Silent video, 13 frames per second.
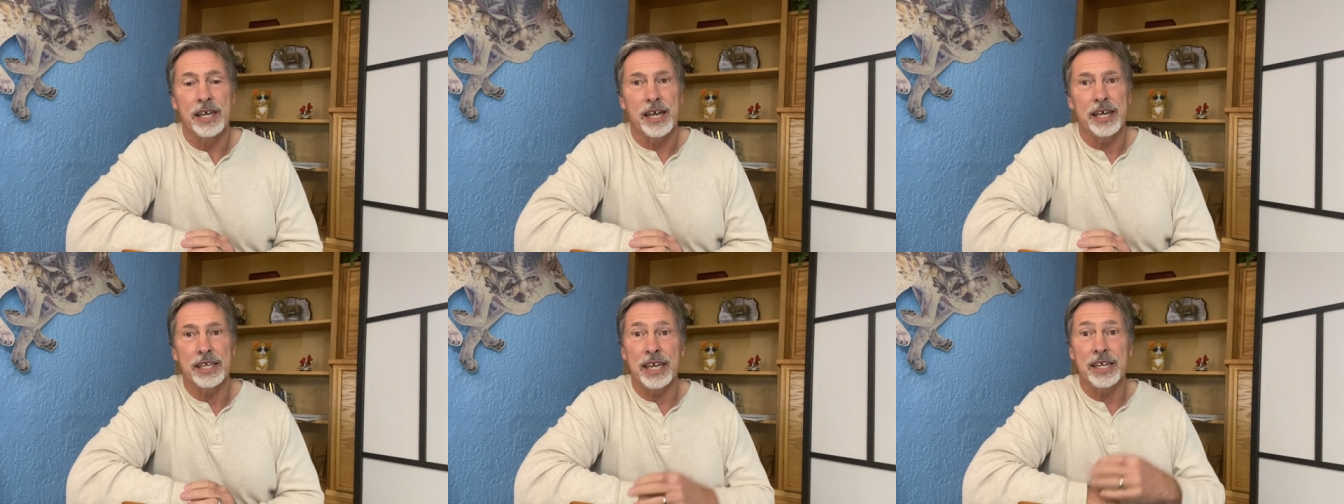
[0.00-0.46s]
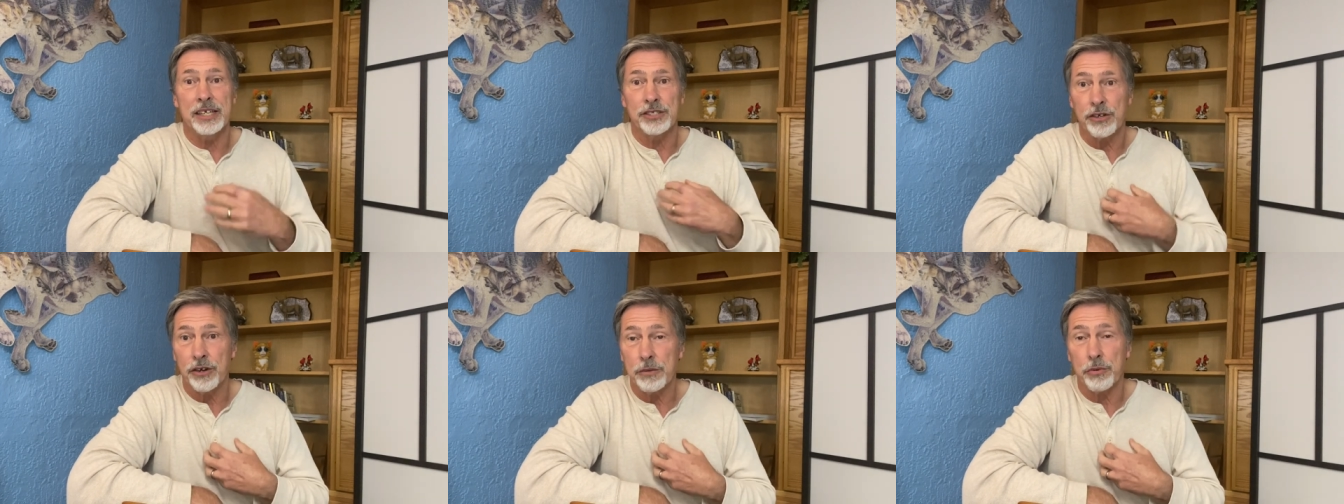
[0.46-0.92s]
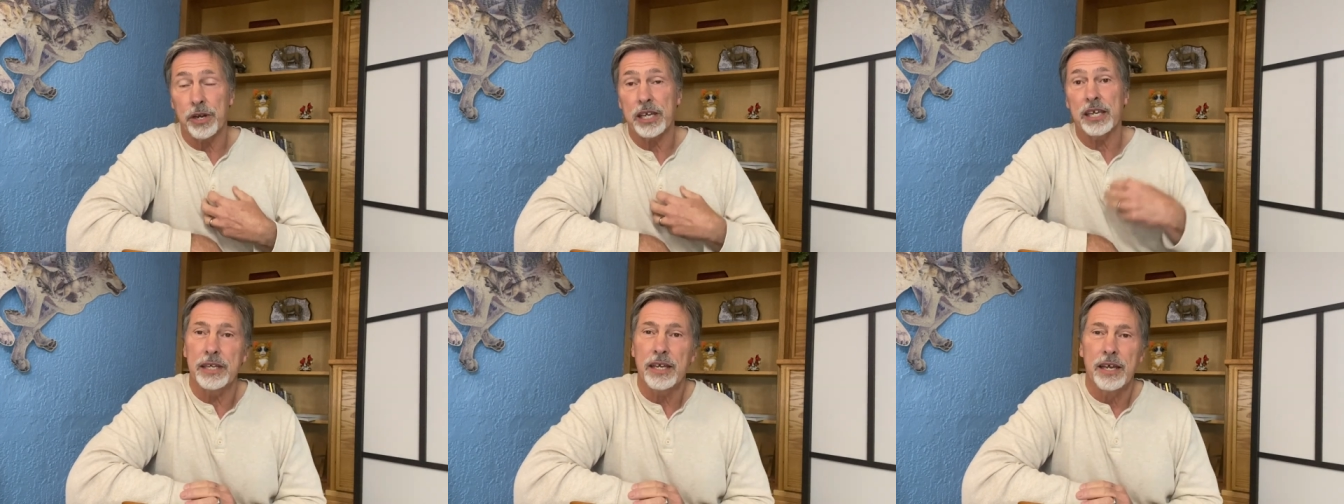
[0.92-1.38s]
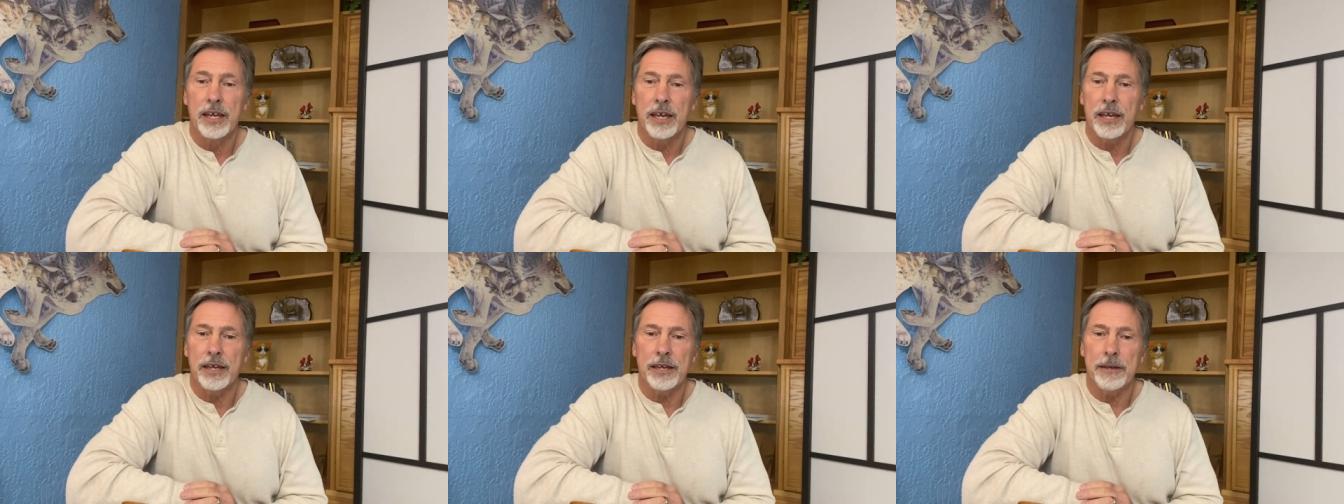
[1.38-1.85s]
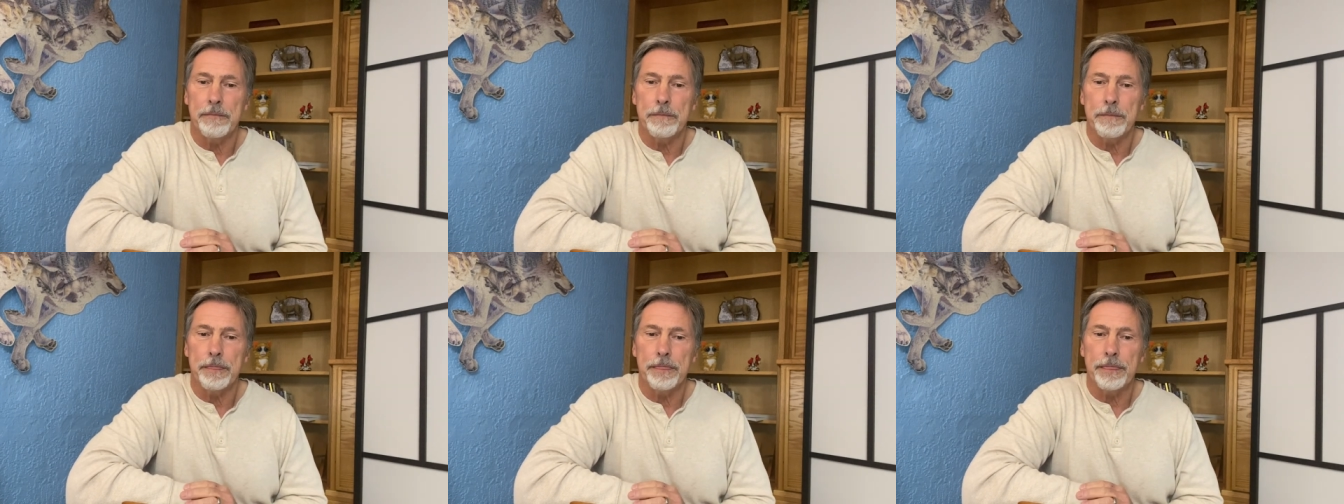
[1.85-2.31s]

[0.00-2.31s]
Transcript: again it's heartbreaking um,